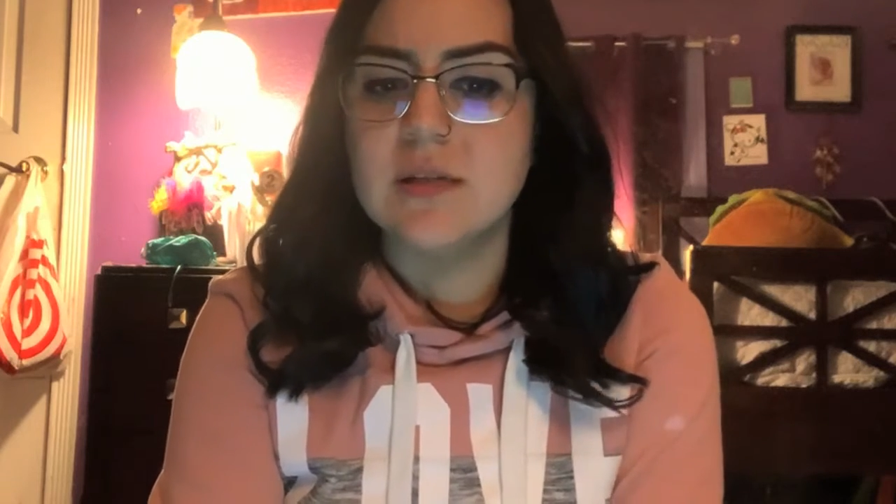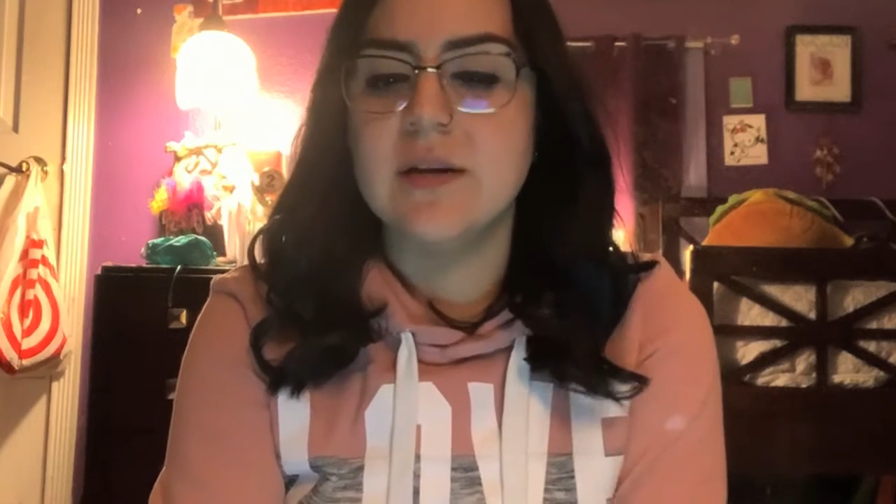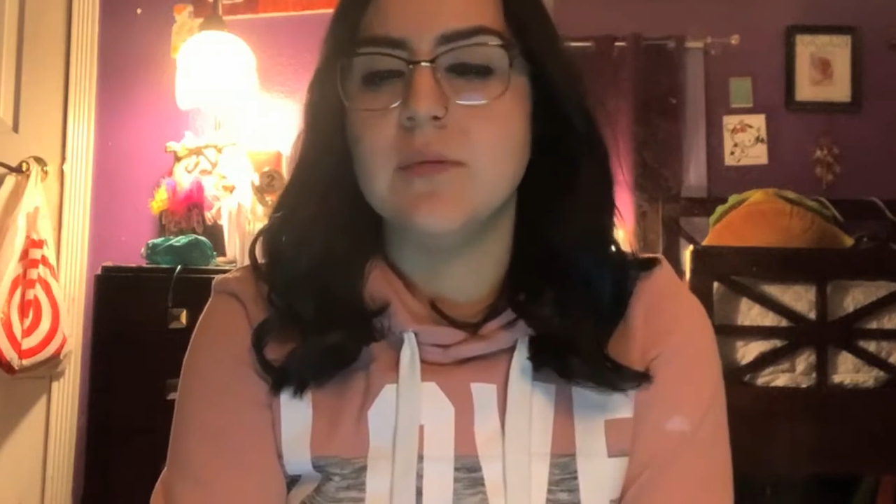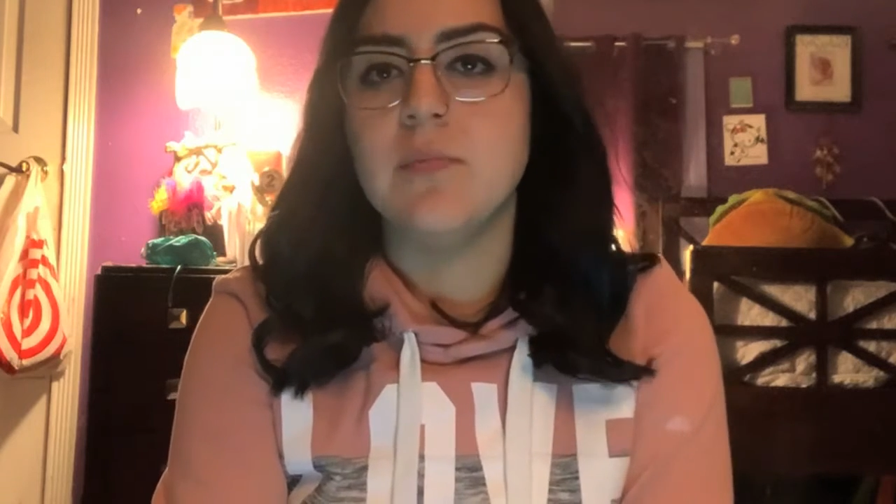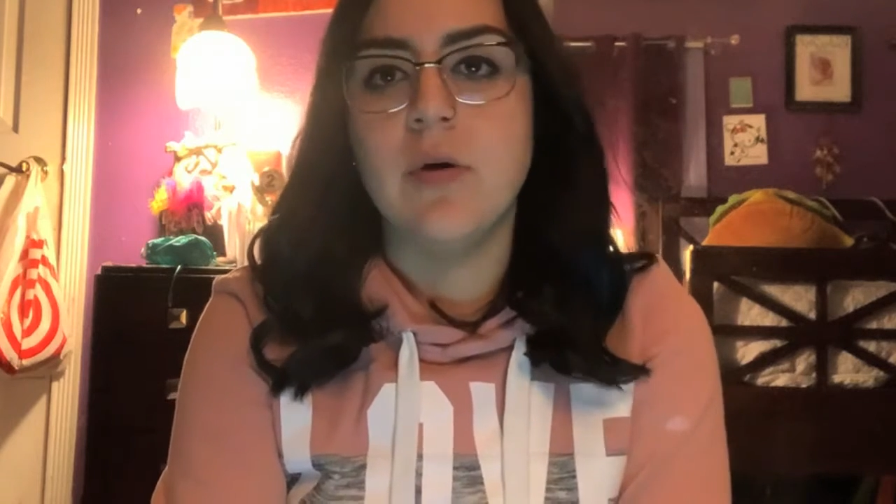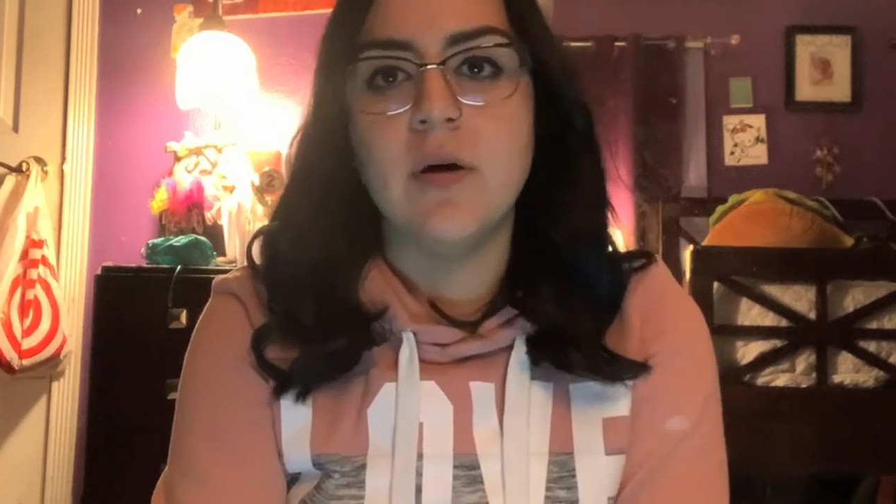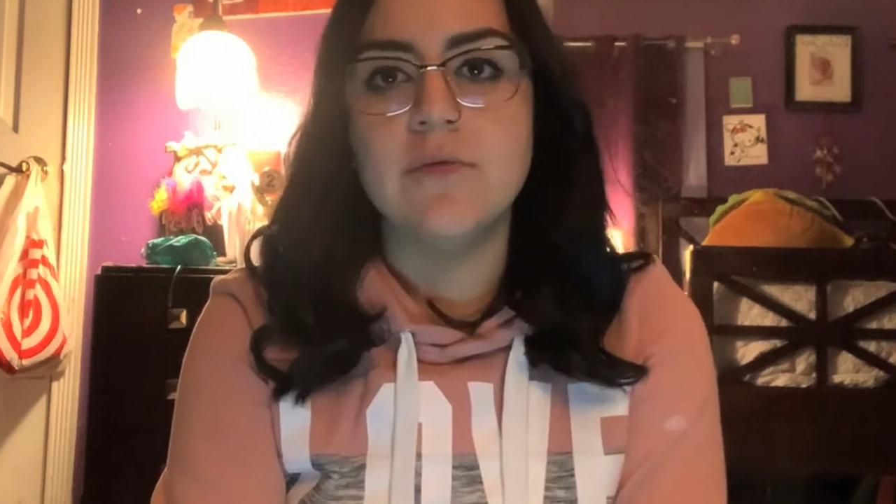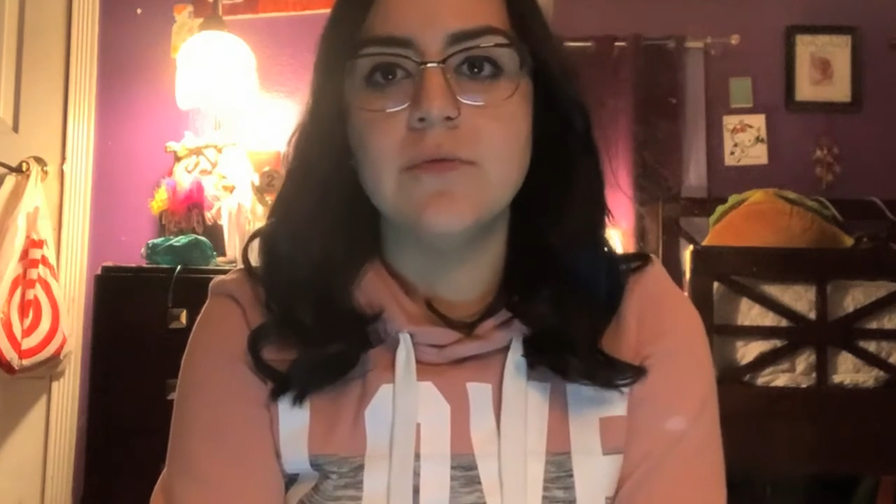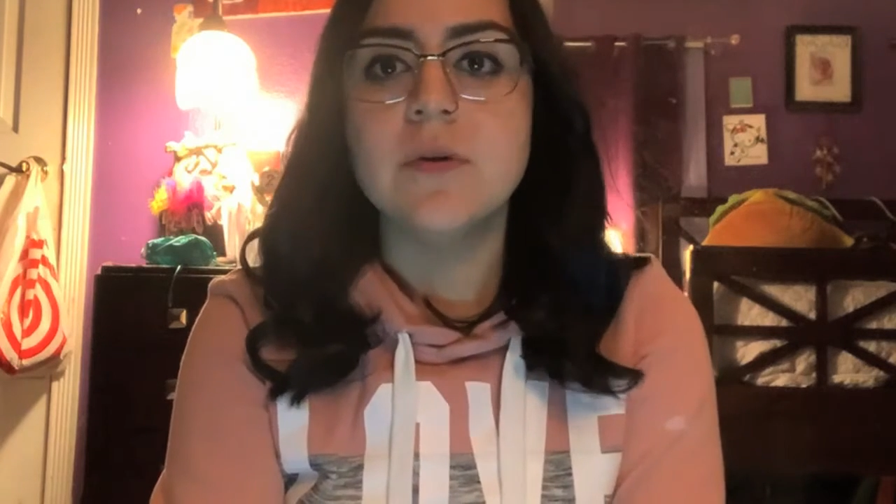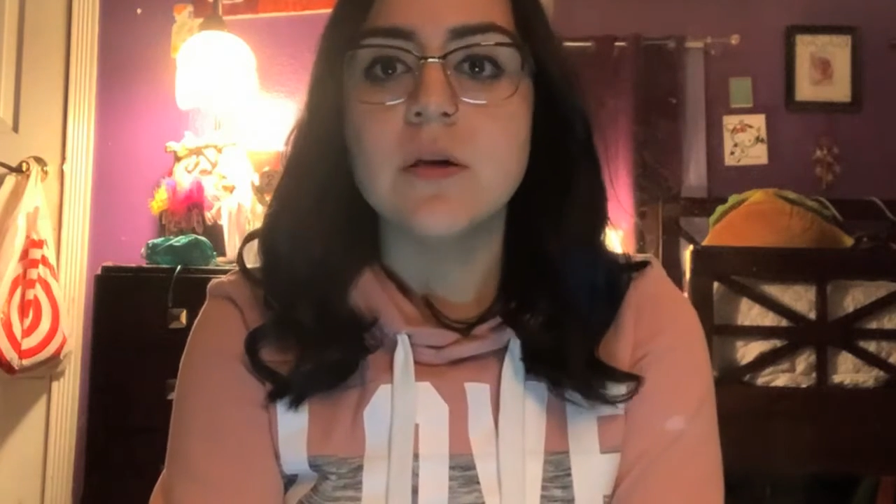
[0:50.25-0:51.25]
like a broad
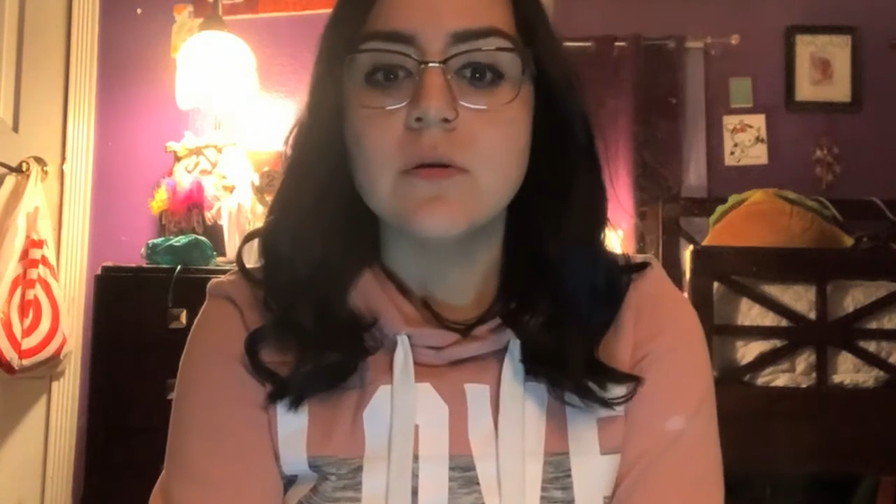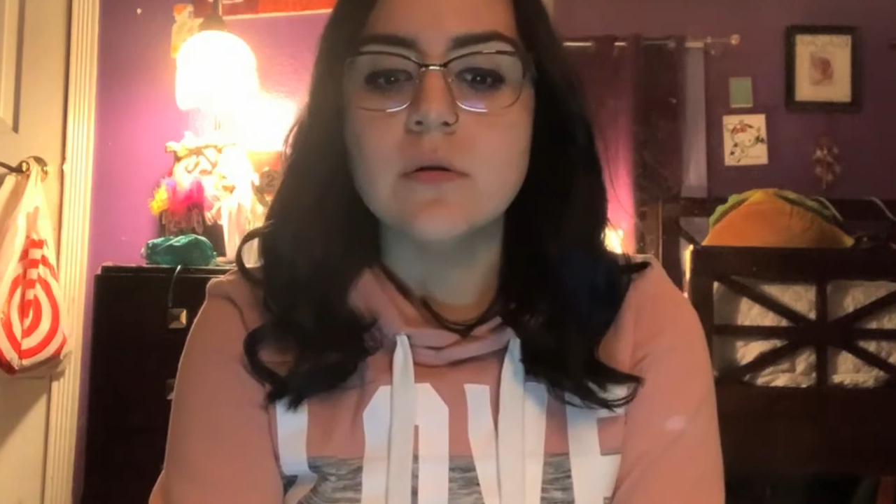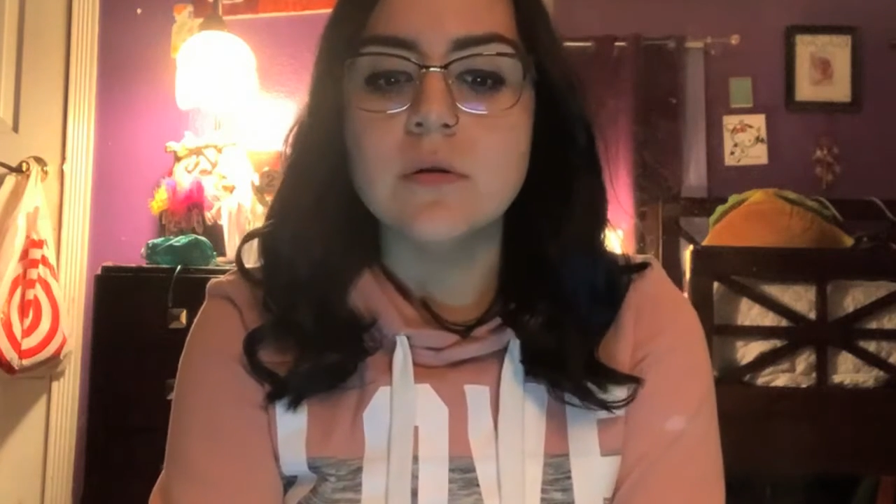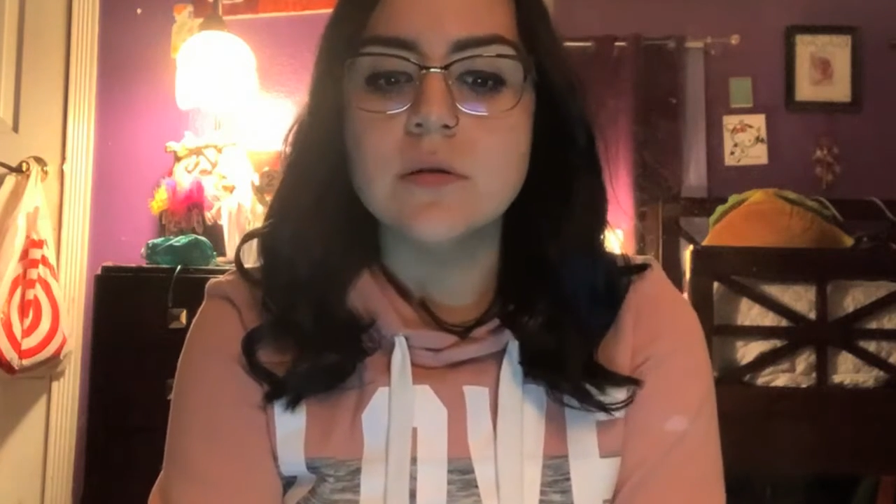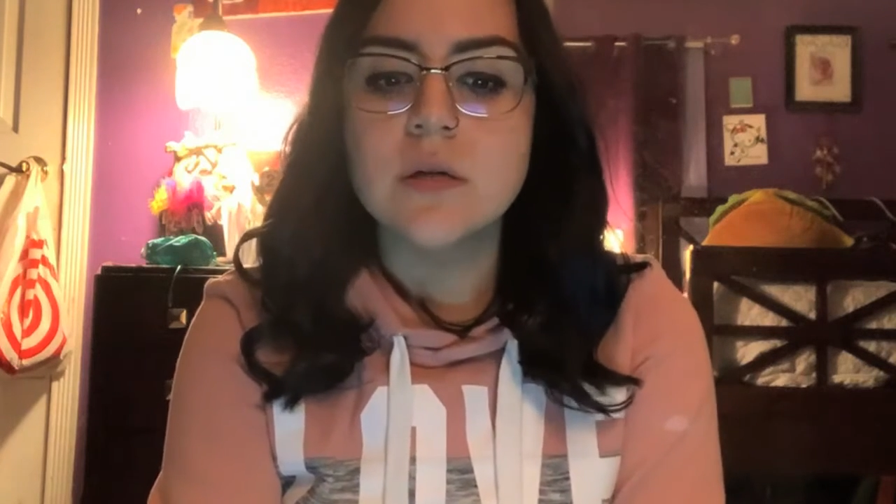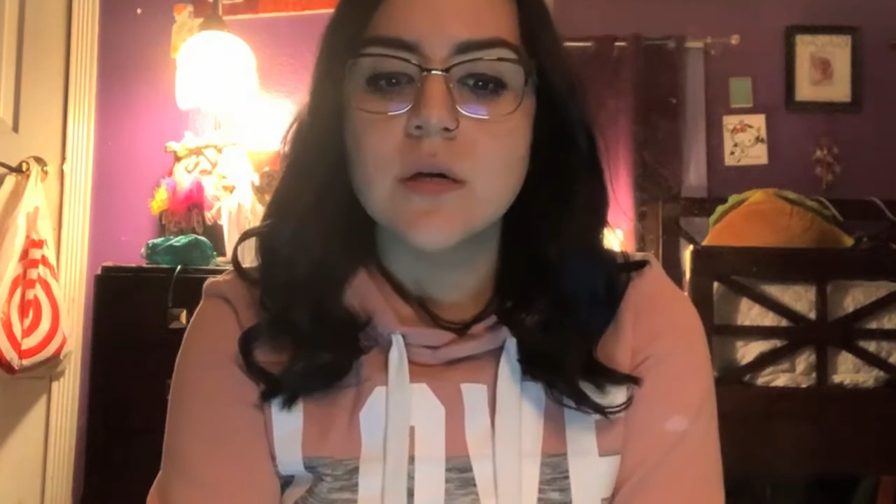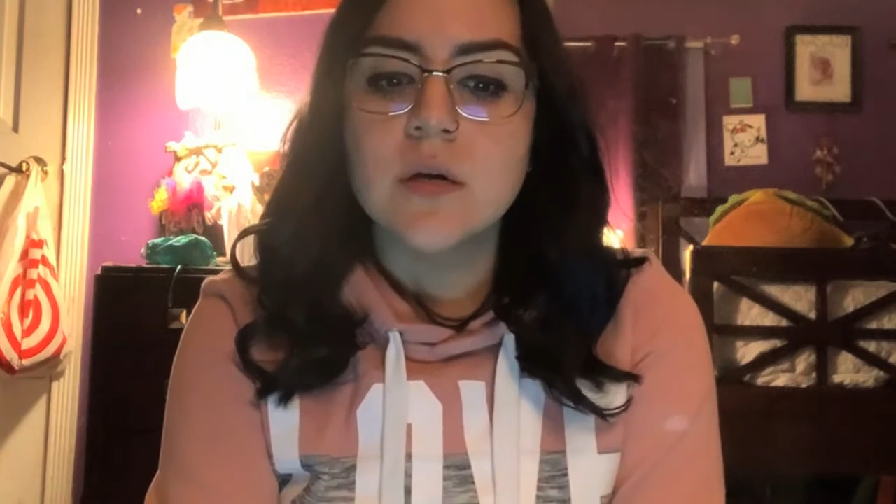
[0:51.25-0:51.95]
field,